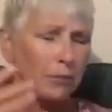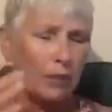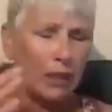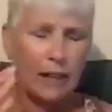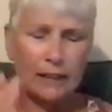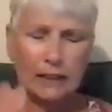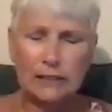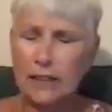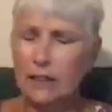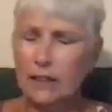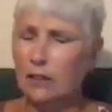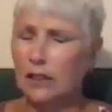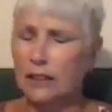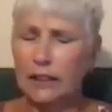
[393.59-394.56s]
et
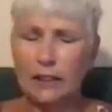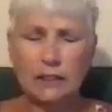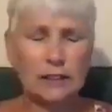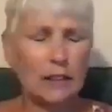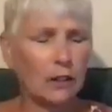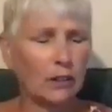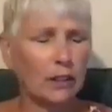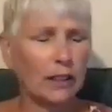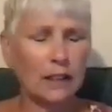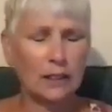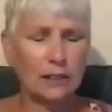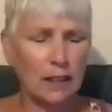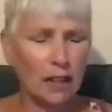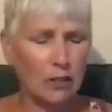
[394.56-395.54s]
cetera, et cetera, et
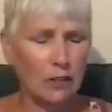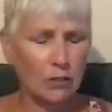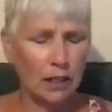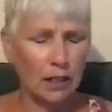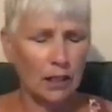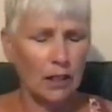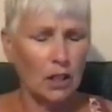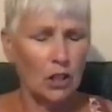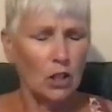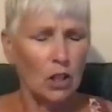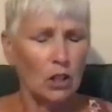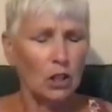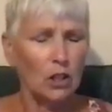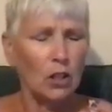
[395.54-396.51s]
cetera.
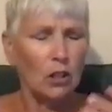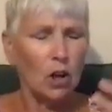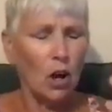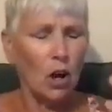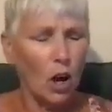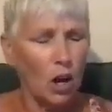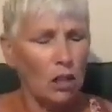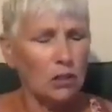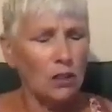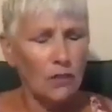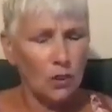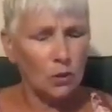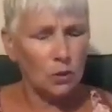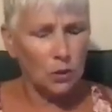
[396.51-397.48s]
All of
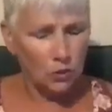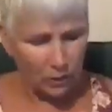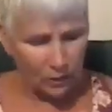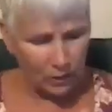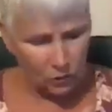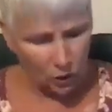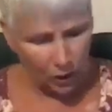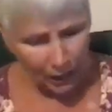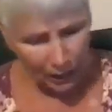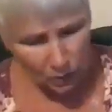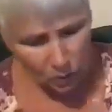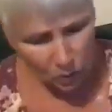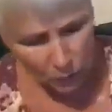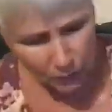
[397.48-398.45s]
those things are
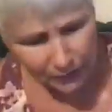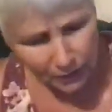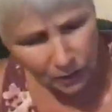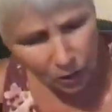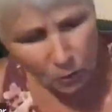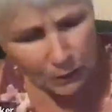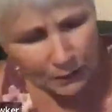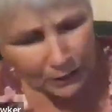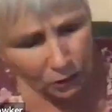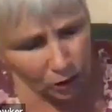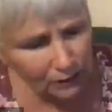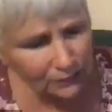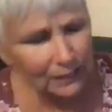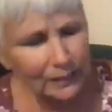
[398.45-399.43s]
real
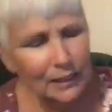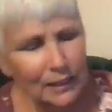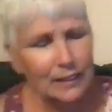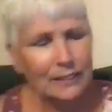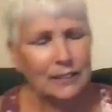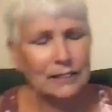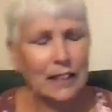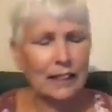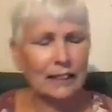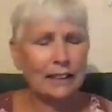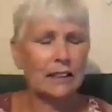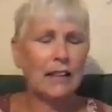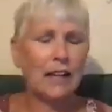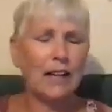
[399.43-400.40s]
because it is a
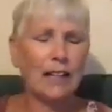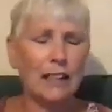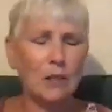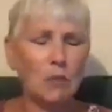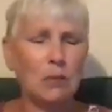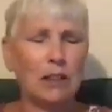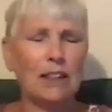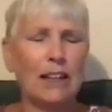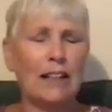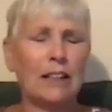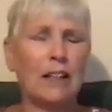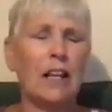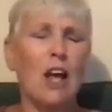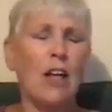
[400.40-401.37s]

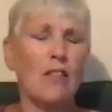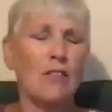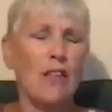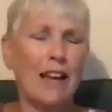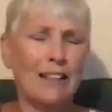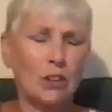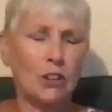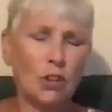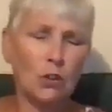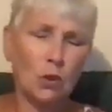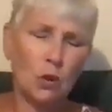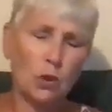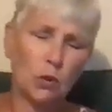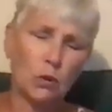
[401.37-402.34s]
timeline that you
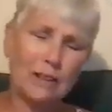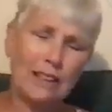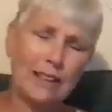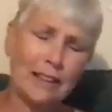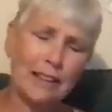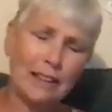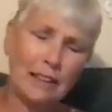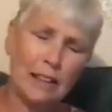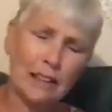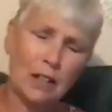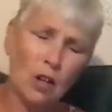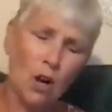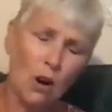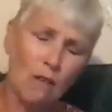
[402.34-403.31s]
created
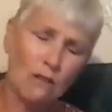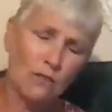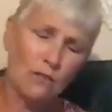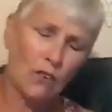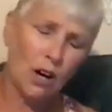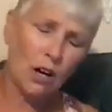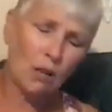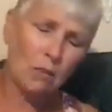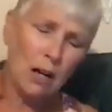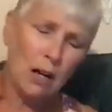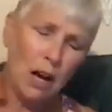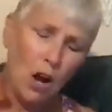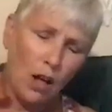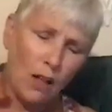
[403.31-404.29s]
from
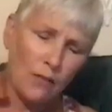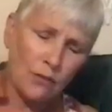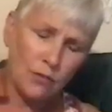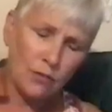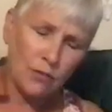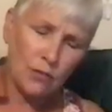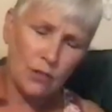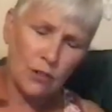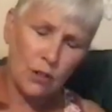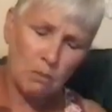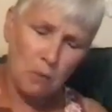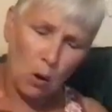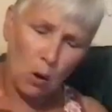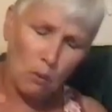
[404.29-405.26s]
the
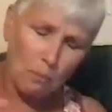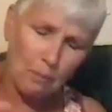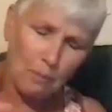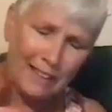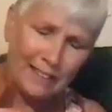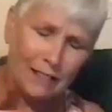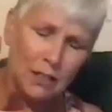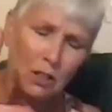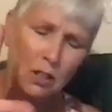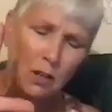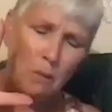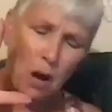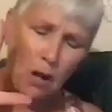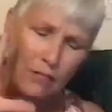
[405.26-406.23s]

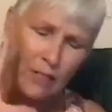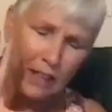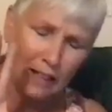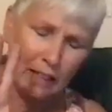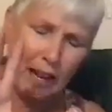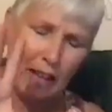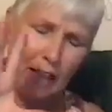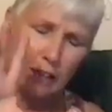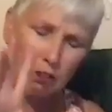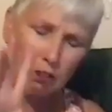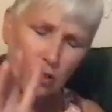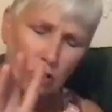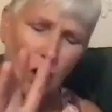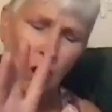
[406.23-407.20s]
momentum that has
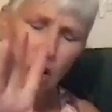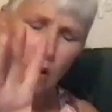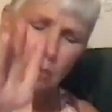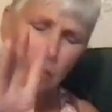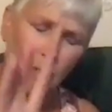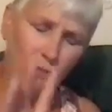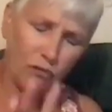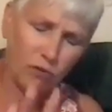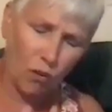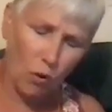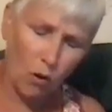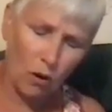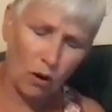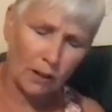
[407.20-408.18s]
gone
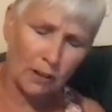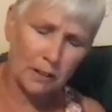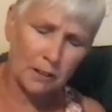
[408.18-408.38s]
before.